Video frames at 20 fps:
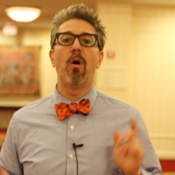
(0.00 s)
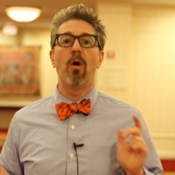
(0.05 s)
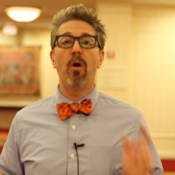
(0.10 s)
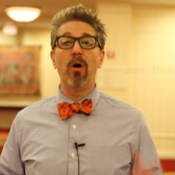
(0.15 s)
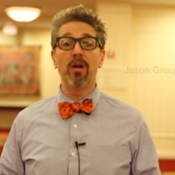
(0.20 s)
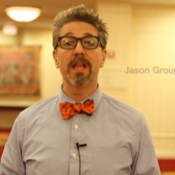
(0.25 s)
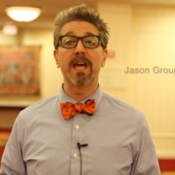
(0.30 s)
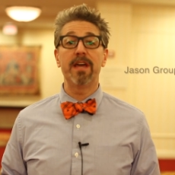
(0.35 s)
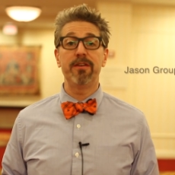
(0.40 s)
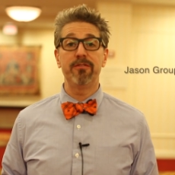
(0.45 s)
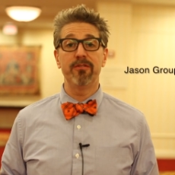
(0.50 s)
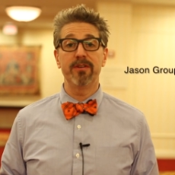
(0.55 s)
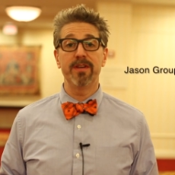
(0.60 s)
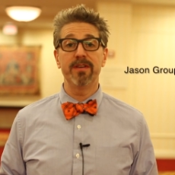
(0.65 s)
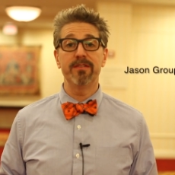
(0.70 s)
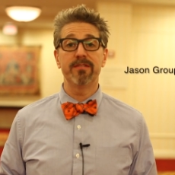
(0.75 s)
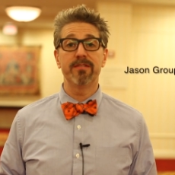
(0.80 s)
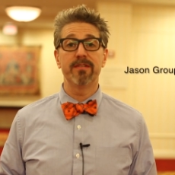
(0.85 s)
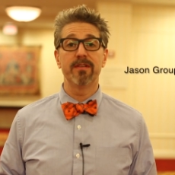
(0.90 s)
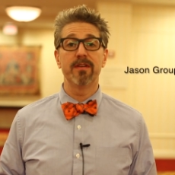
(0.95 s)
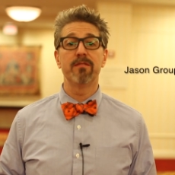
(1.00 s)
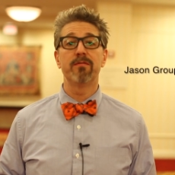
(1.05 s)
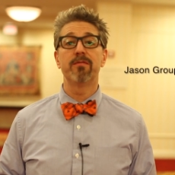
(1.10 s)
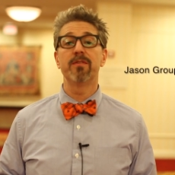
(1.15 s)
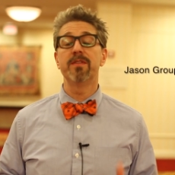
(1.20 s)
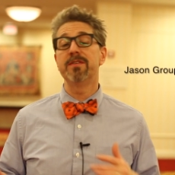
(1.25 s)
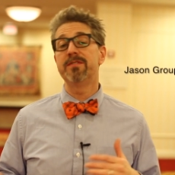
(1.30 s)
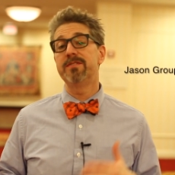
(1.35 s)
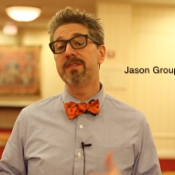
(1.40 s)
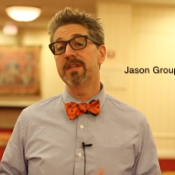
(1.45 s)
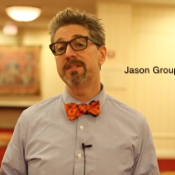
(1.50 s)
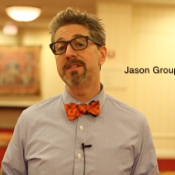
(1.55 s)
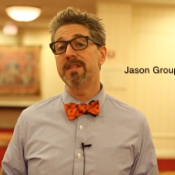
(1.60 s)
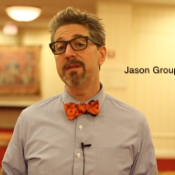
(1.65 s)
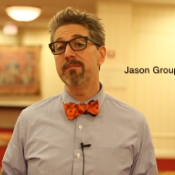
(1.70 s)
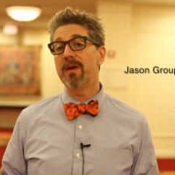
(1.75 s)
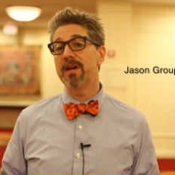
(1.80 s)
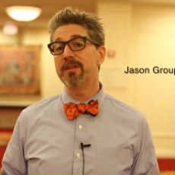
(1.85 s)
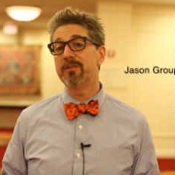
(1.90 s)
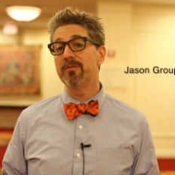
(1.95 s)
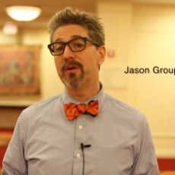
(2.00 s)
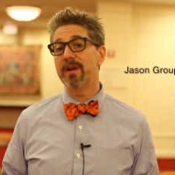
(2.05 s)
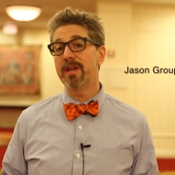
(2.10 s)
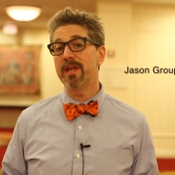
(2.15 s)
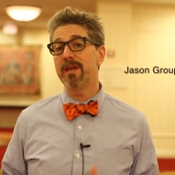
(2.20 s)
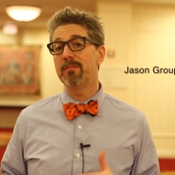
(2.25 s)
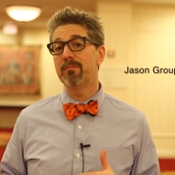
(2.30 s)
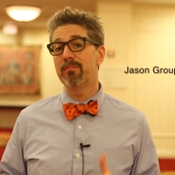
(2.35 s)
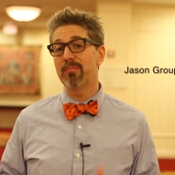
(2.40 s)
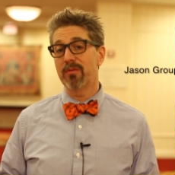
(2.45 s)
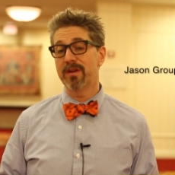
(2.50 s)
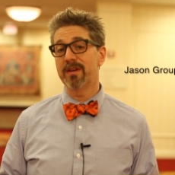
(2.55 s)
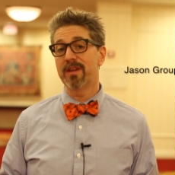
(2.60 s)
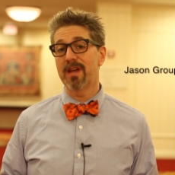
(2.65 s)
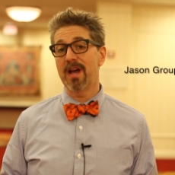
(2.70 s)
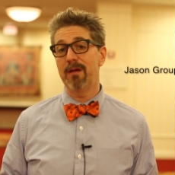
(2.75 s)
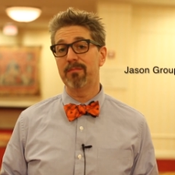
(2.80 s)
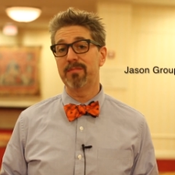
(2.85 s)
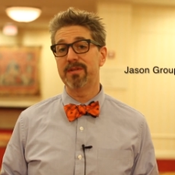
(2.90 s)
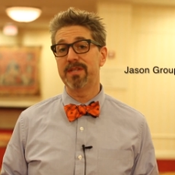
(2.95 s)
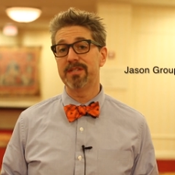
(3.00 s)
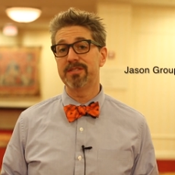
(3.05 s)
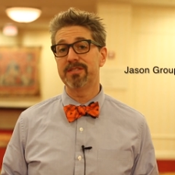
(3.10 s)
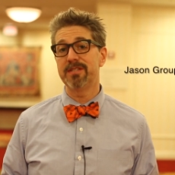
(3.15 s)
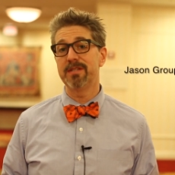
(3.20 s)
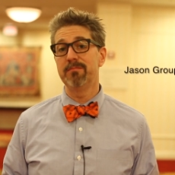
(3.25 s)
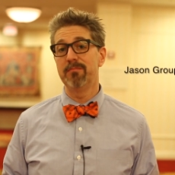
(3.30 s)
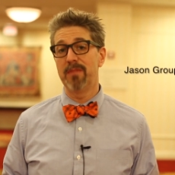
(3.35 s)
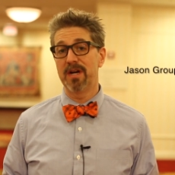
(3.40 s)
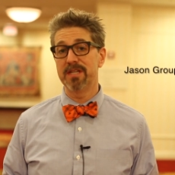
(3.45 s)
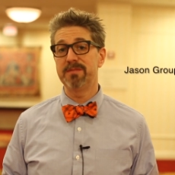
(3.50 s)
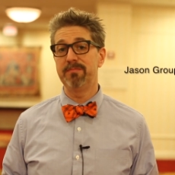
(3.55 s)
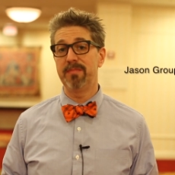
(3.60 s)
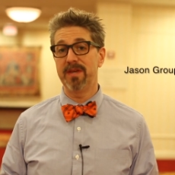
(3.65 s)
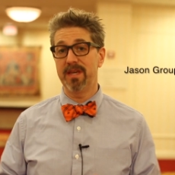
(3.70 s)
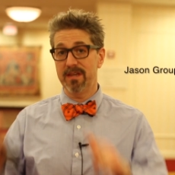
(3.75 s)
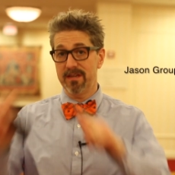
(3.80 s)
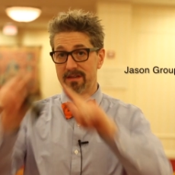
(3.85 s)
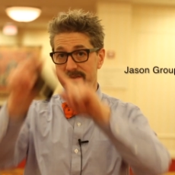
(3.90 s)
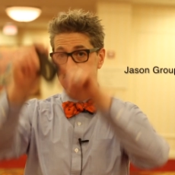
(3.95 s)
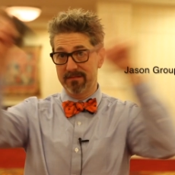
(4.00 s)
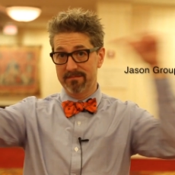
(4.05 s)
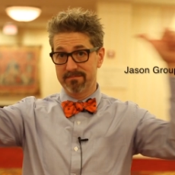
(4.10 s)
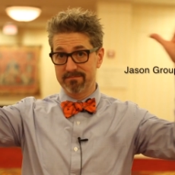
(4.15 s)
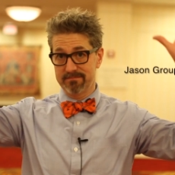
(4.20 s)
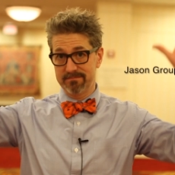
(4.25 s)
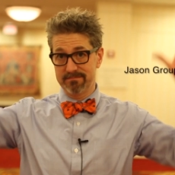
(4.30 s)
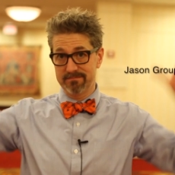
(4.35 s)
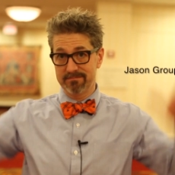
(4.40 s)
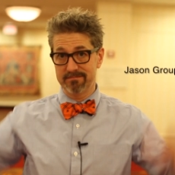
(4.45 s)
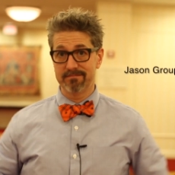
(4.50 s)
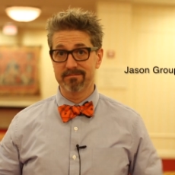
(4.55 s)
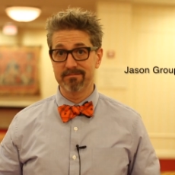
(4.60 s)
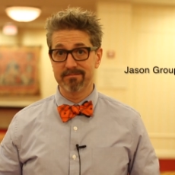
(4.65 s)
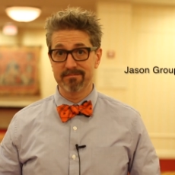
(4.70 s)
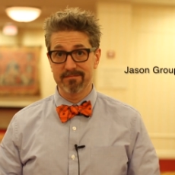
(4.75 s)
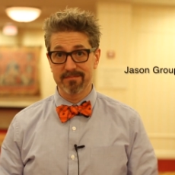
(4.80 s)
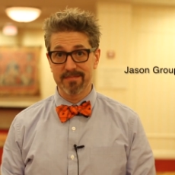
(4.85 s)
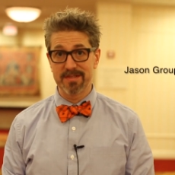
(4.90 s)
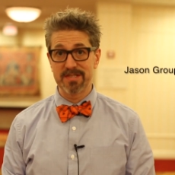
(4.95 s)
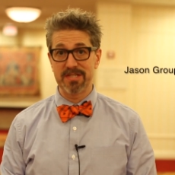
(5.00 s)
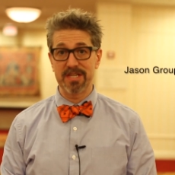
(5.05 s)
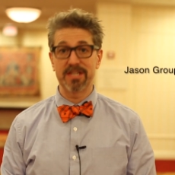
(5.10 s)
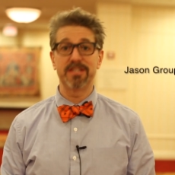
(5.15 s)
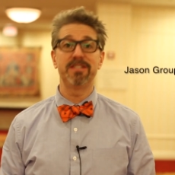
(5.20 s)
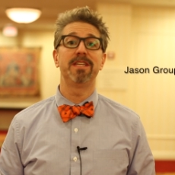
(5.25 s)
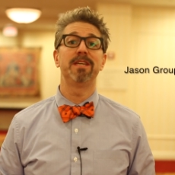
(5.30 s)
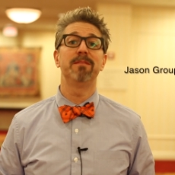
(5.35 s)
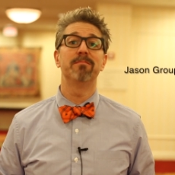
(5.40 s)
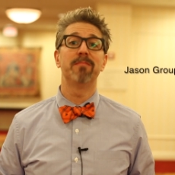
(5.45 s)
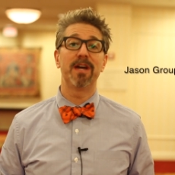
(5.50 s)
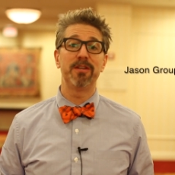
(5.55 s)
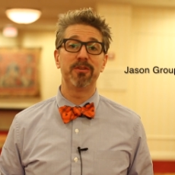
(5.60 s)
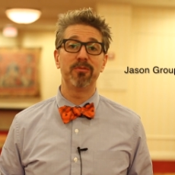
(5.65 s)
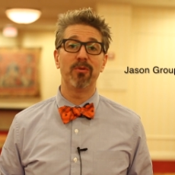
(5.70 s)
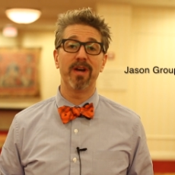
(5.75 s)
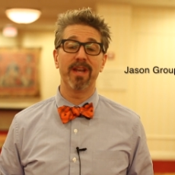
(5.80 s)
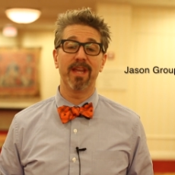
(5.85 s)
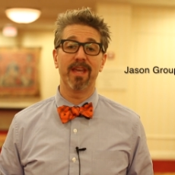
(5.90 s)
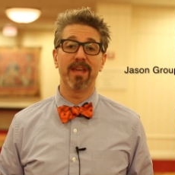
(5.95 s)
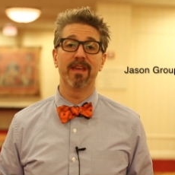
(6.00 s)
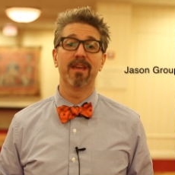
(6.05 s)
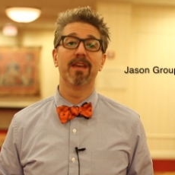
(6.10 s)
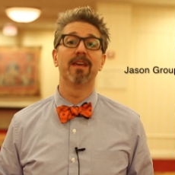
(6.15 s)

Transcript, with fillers: All entries for the 16x20 print competition must be 16x20.